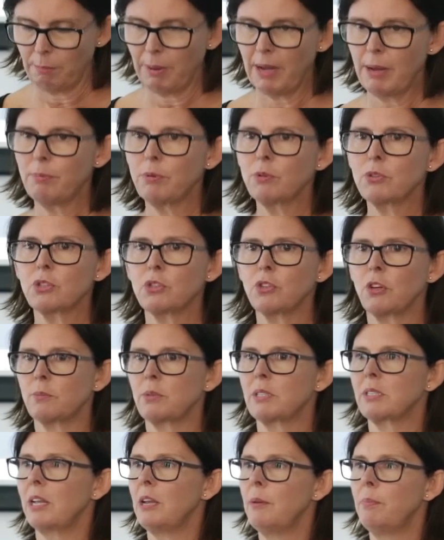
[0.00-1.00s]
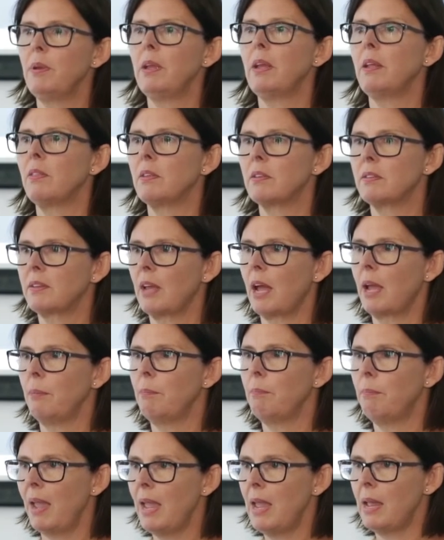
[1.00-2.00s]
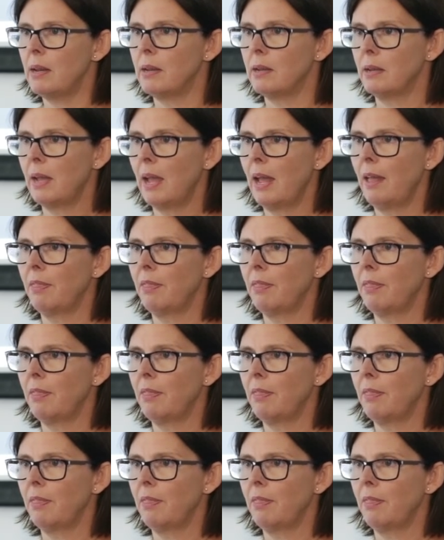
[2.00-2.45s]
People stop sleeping in the same bed,